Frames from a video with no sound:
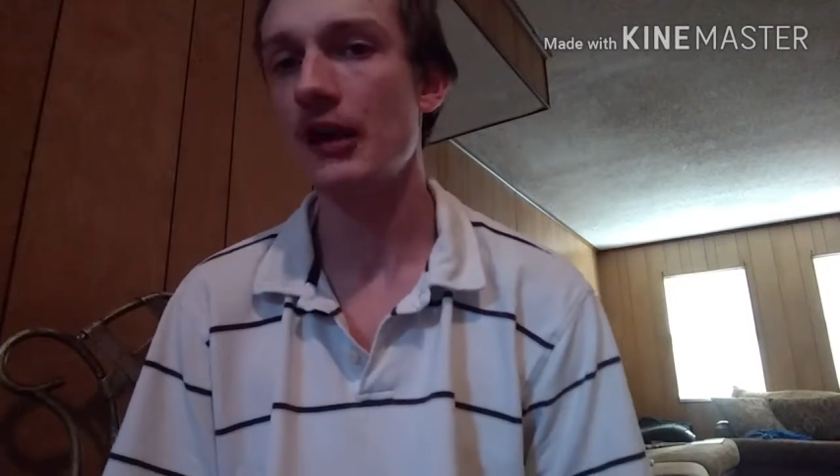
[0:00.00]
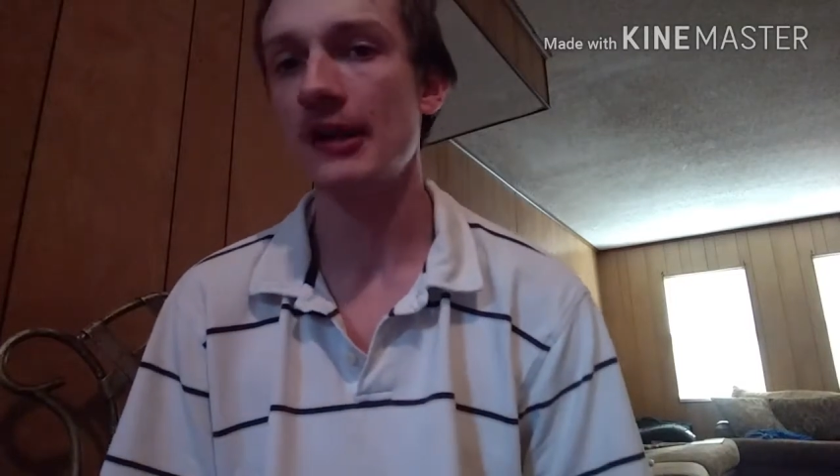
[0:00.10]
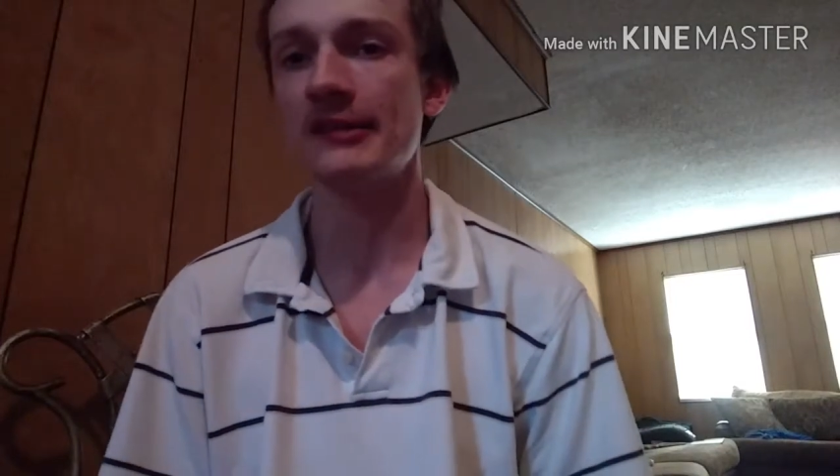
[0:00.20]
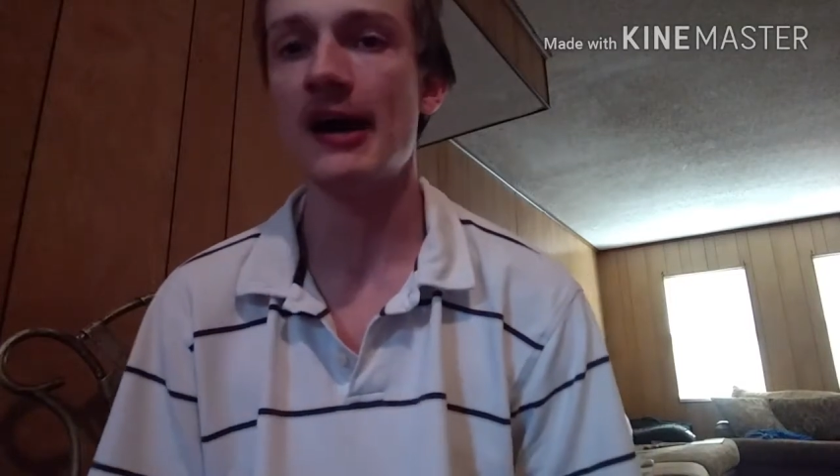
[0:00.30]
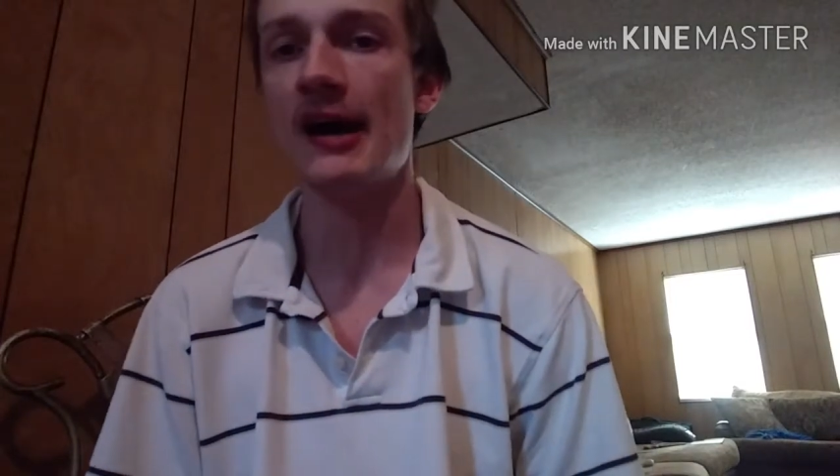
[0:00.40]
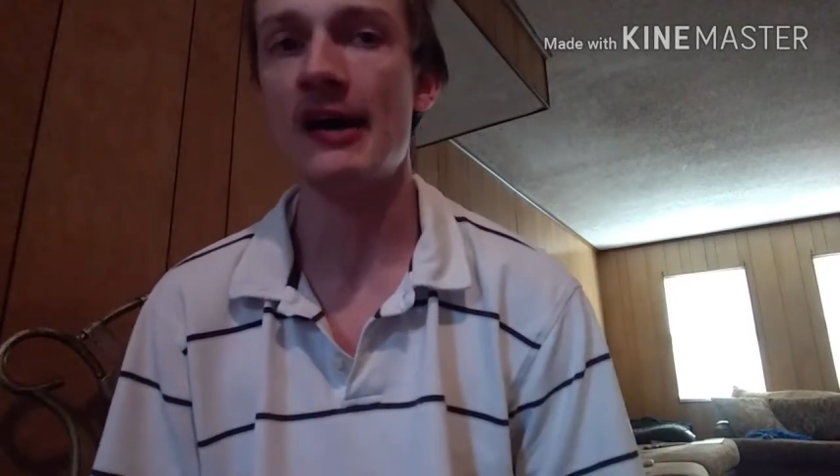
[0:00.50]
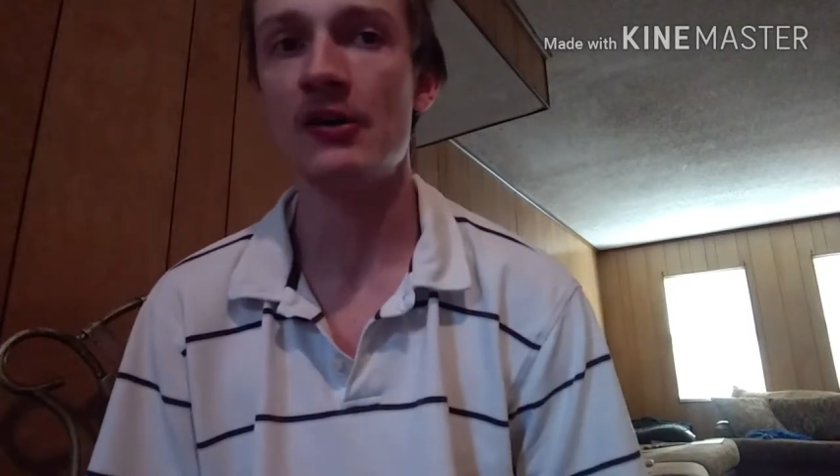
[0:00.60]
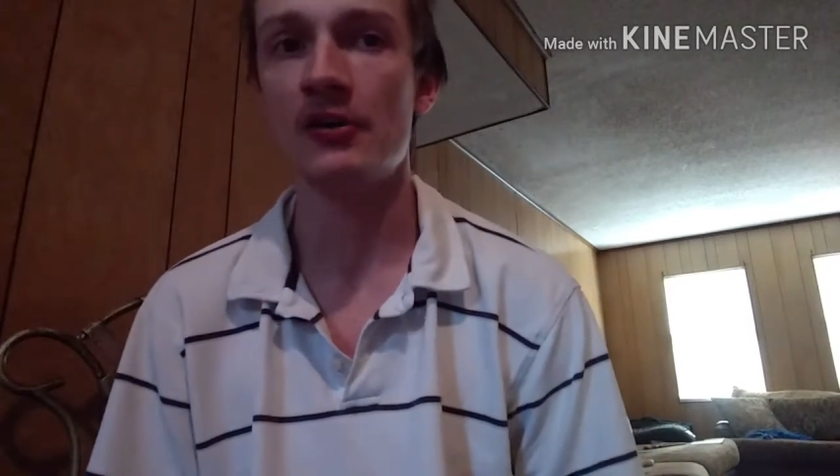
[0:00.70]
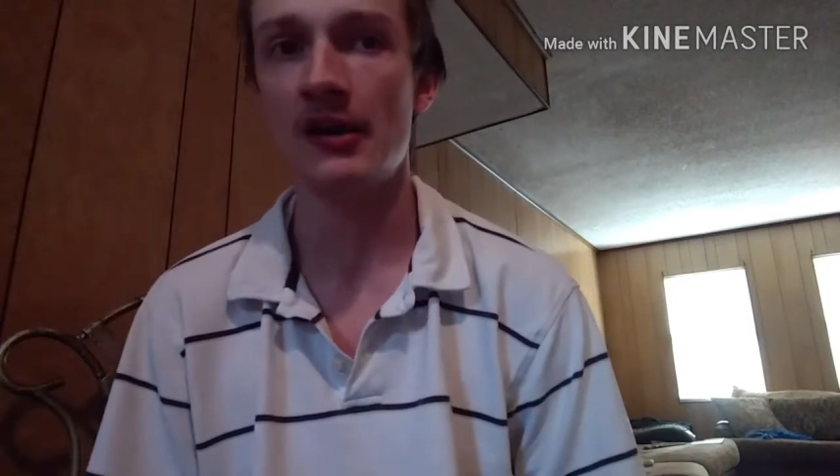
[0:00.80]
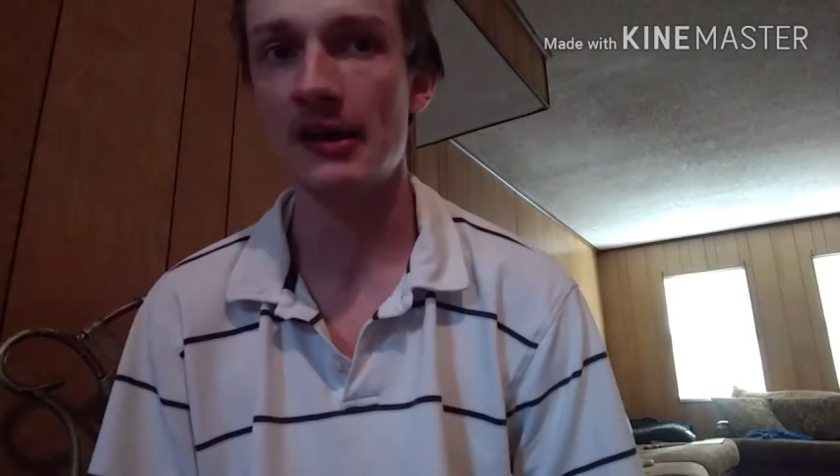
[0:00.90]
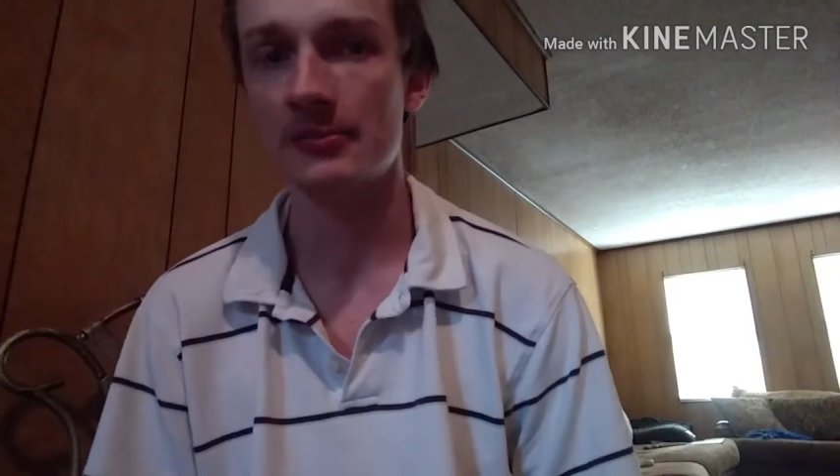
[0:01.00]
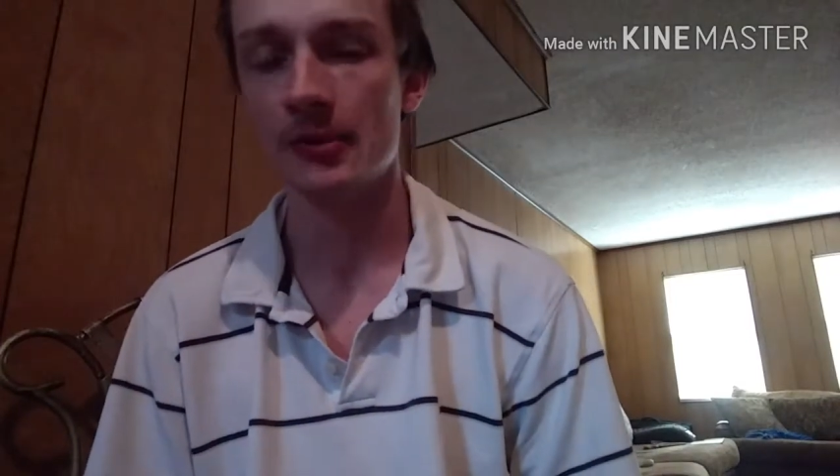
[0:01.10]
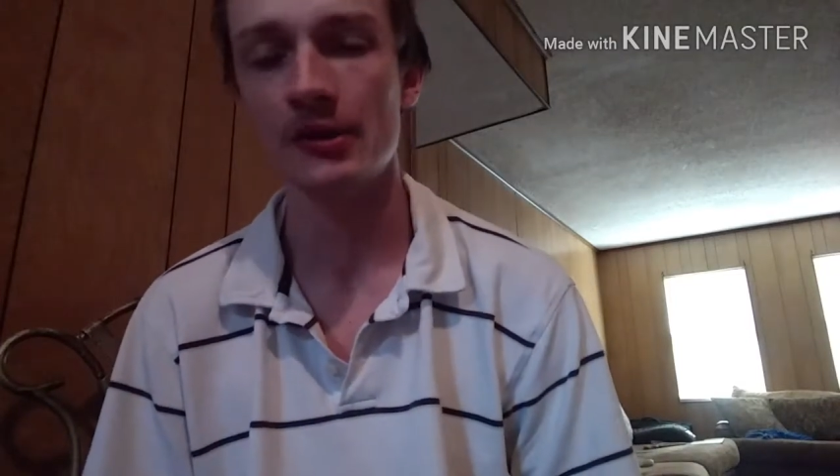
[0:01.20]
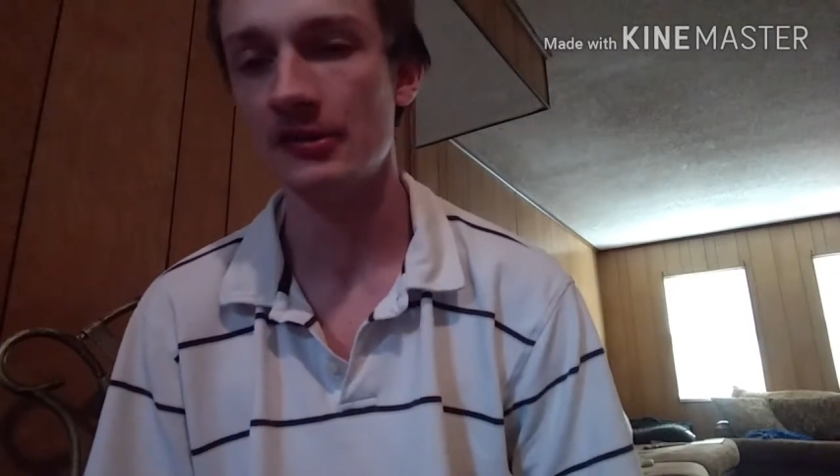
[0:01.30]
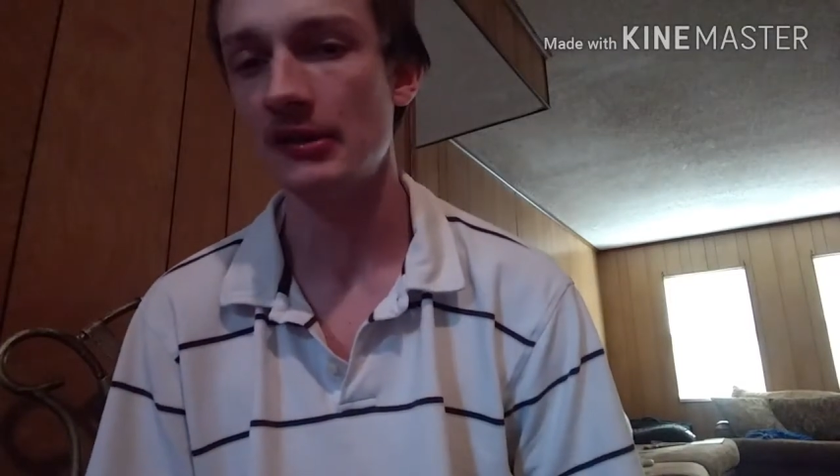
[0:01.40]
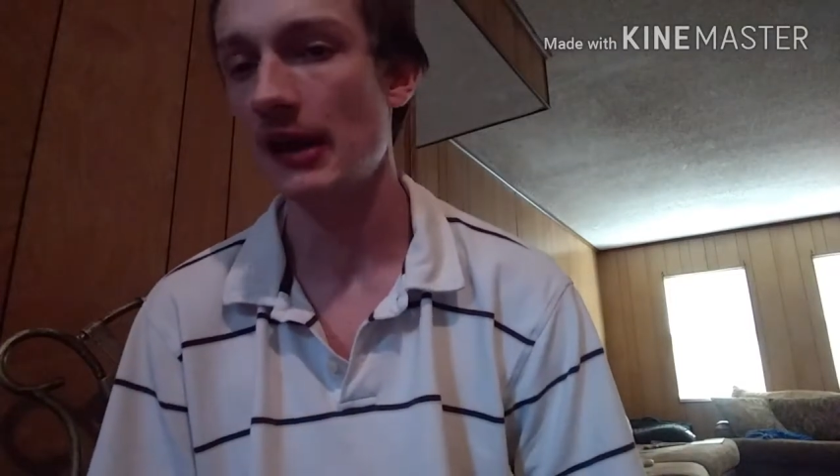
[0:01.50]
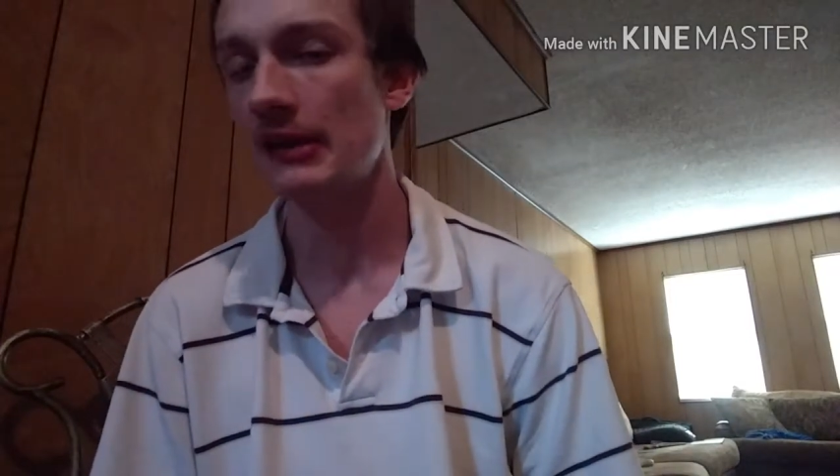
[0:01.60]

nice guy or a nice person,